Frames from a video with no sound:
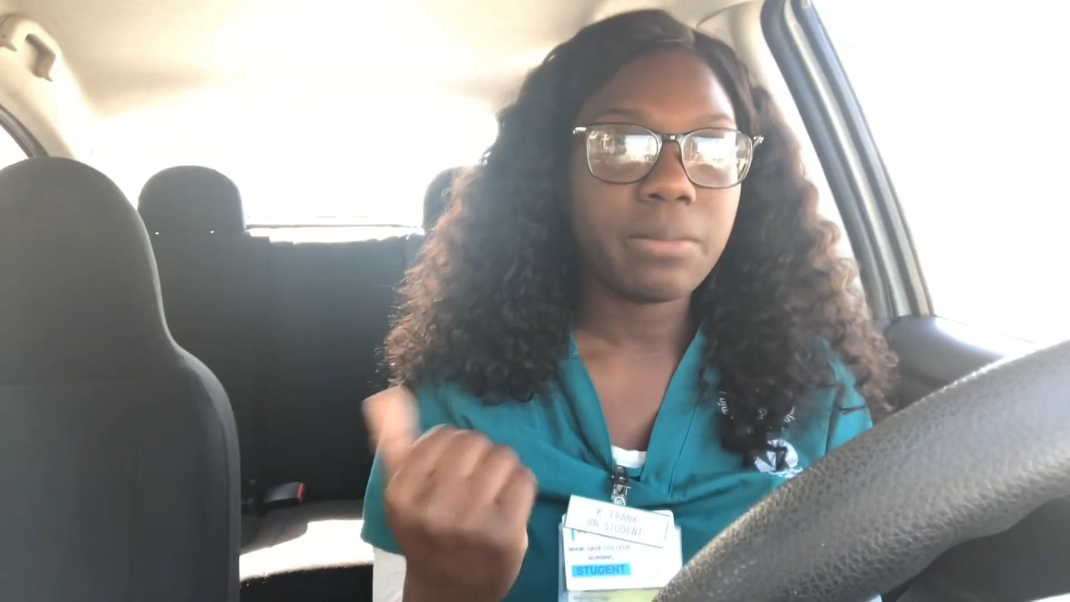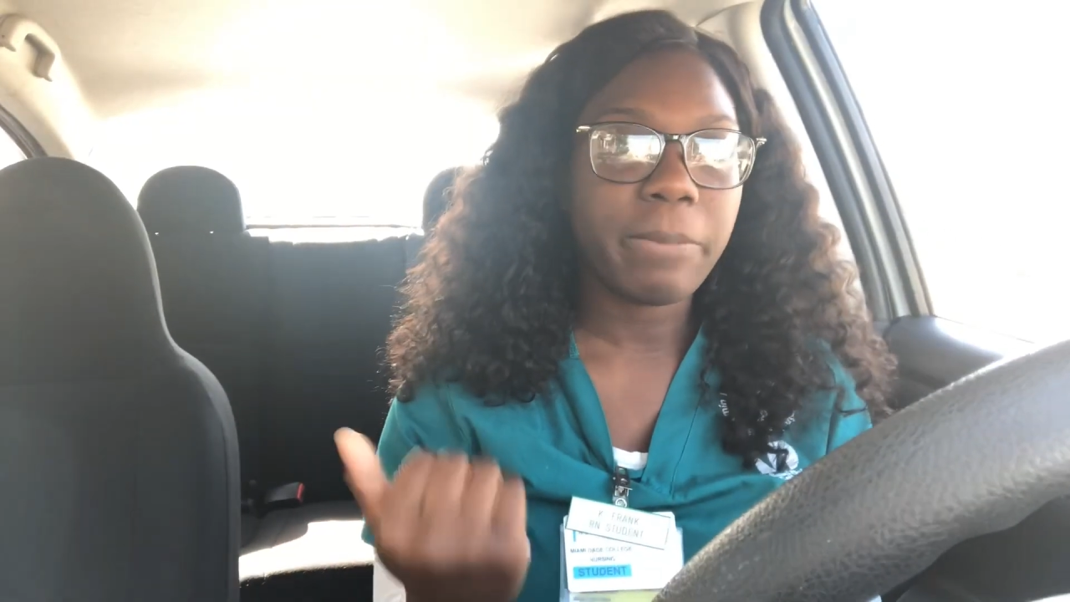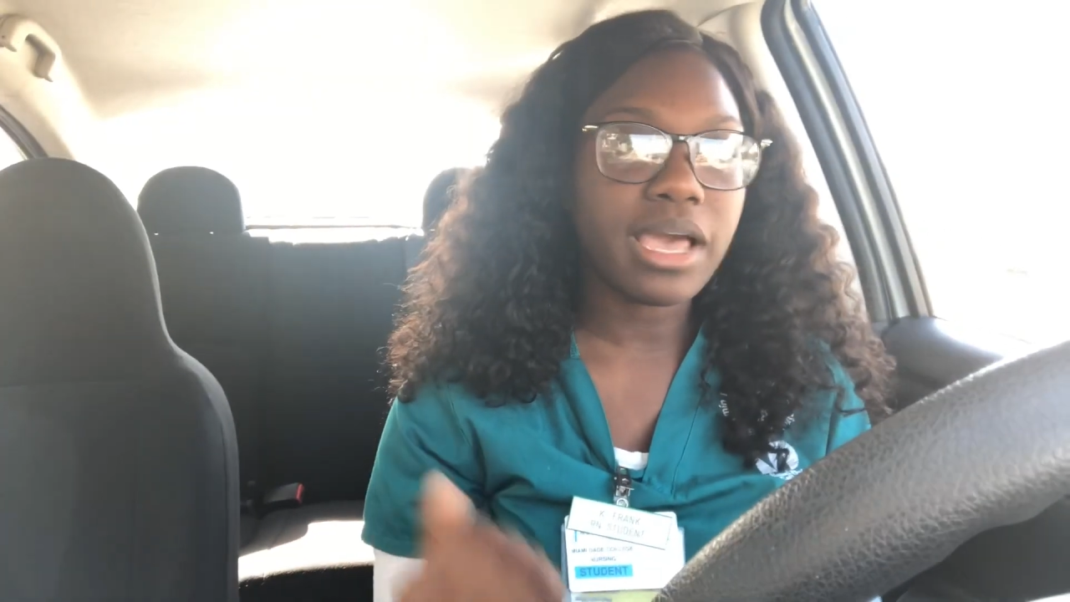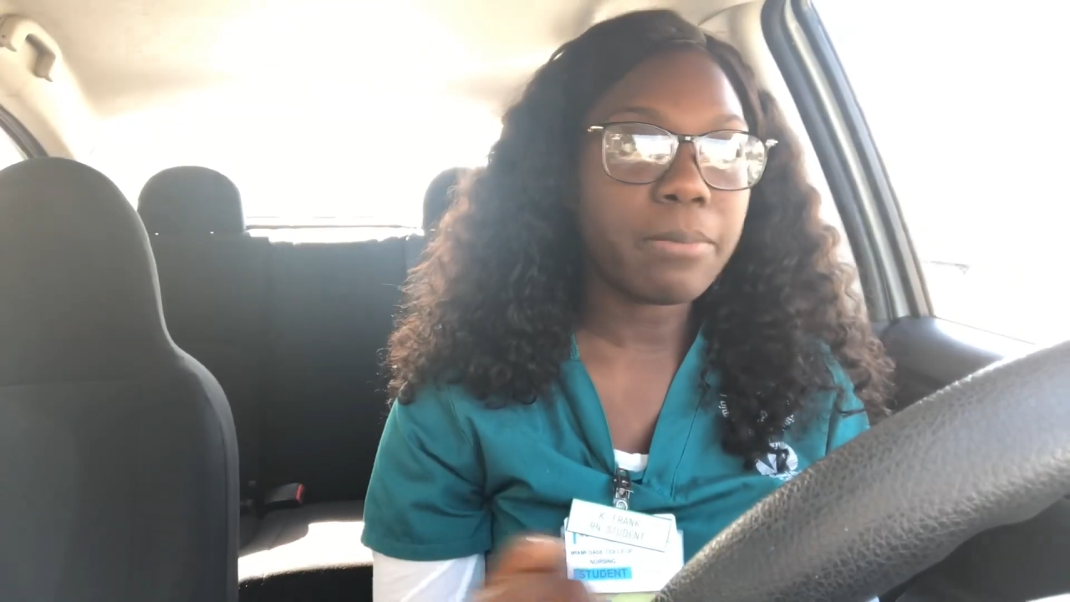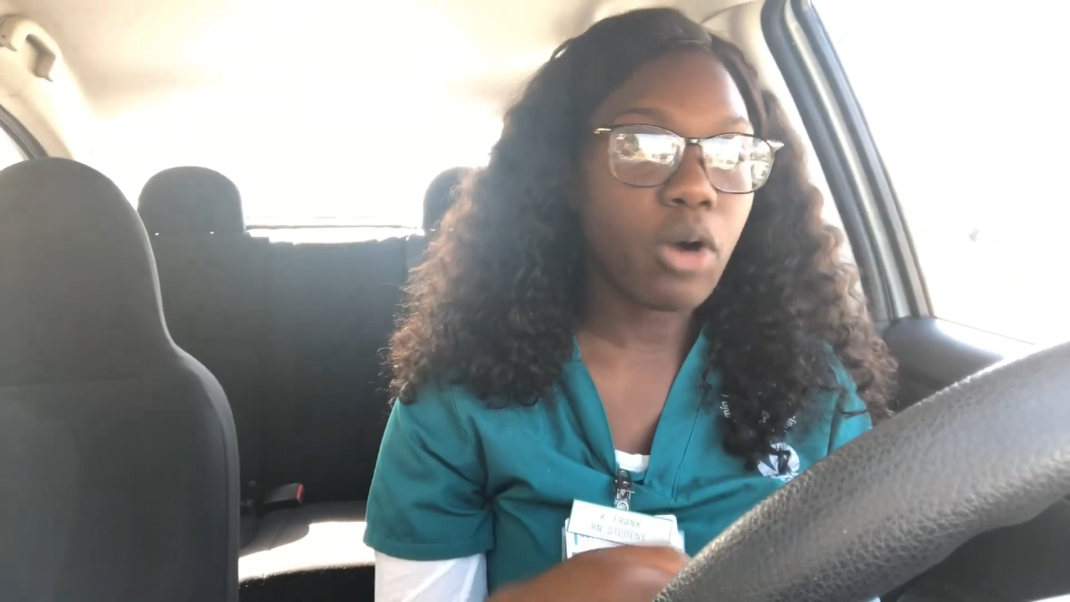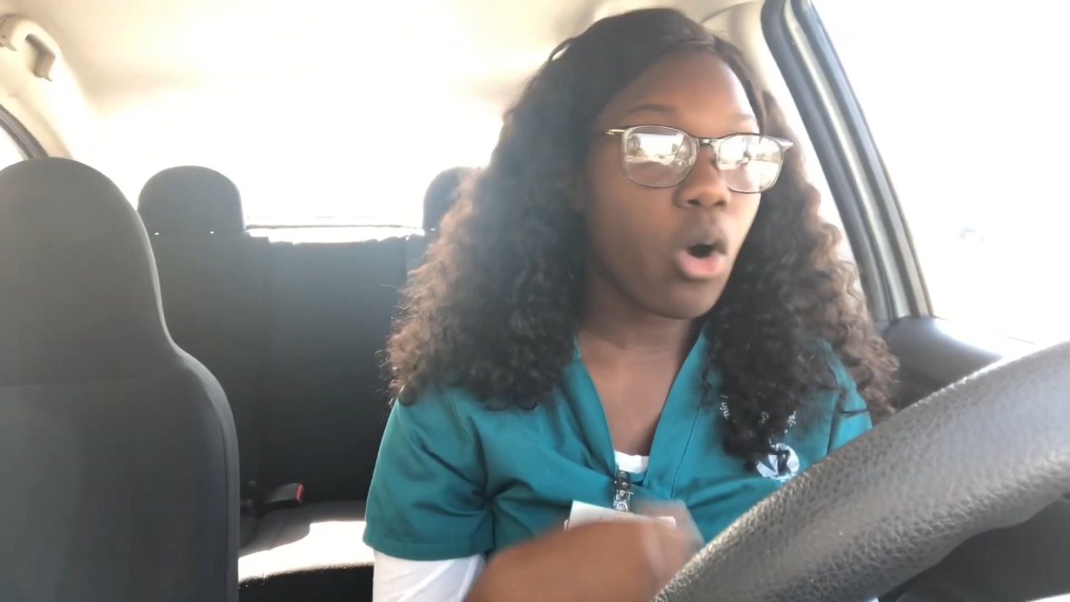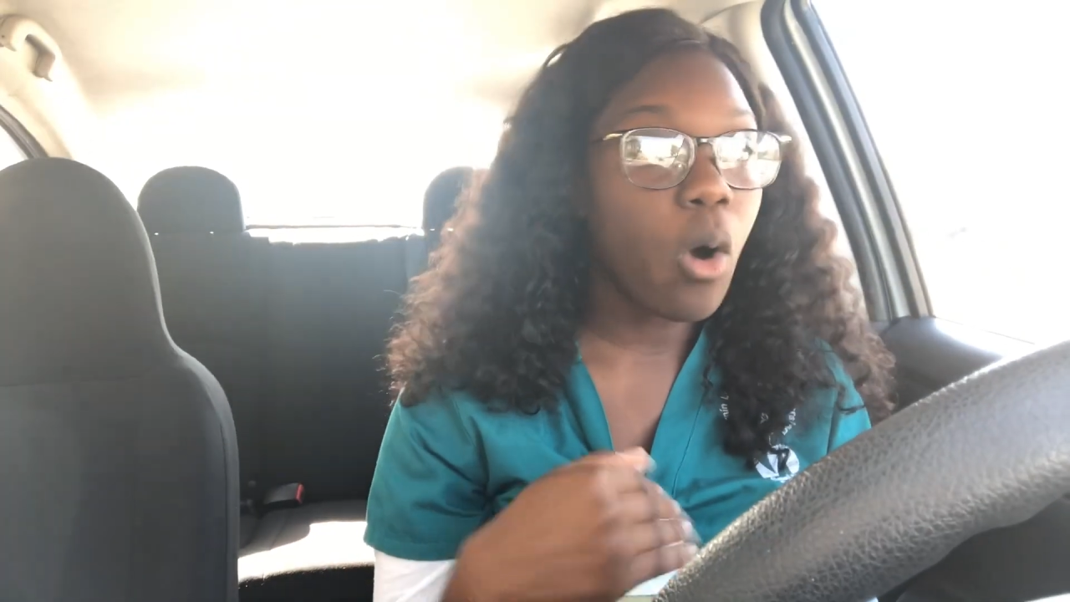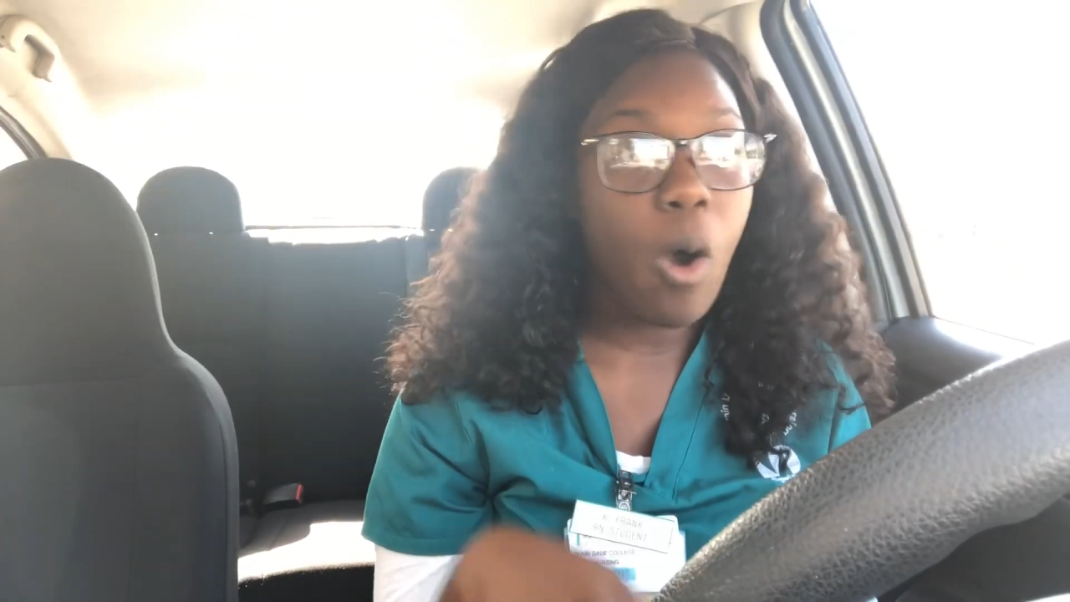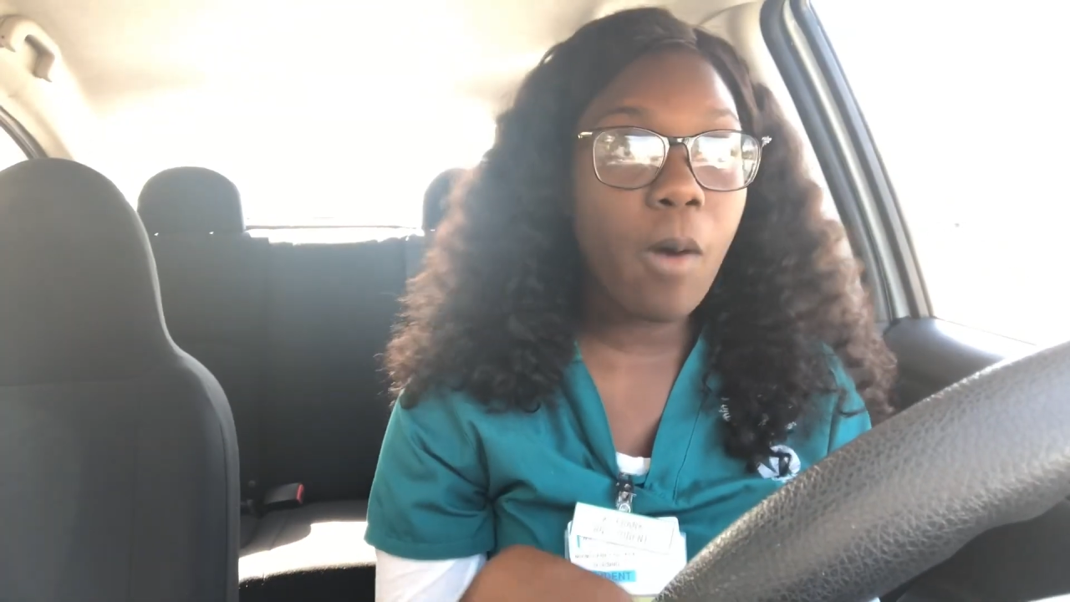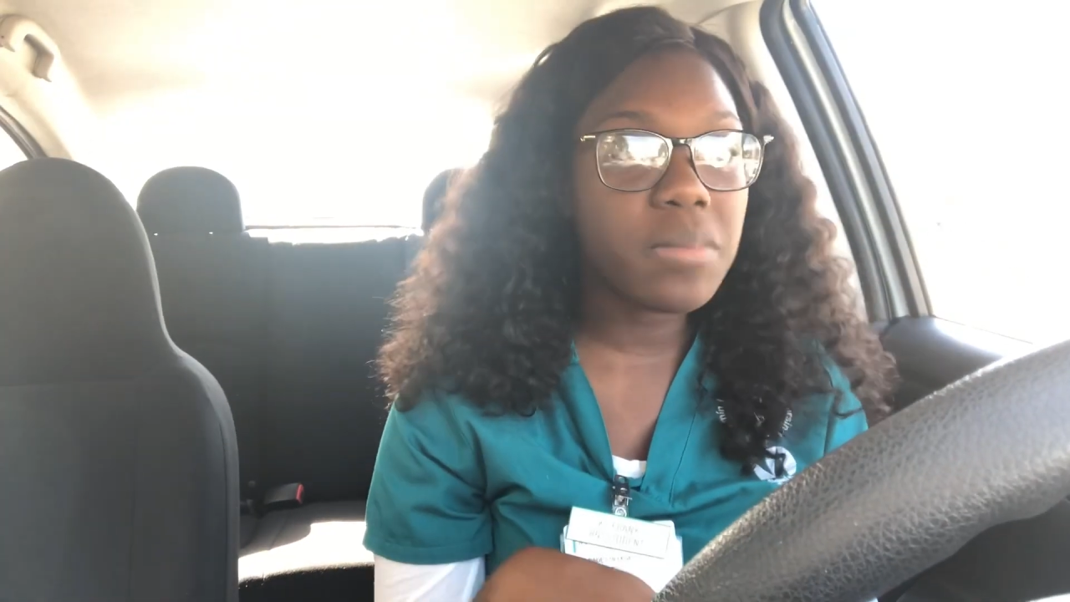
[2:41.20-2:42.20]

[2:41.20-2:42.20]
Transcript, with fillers: pick up a whole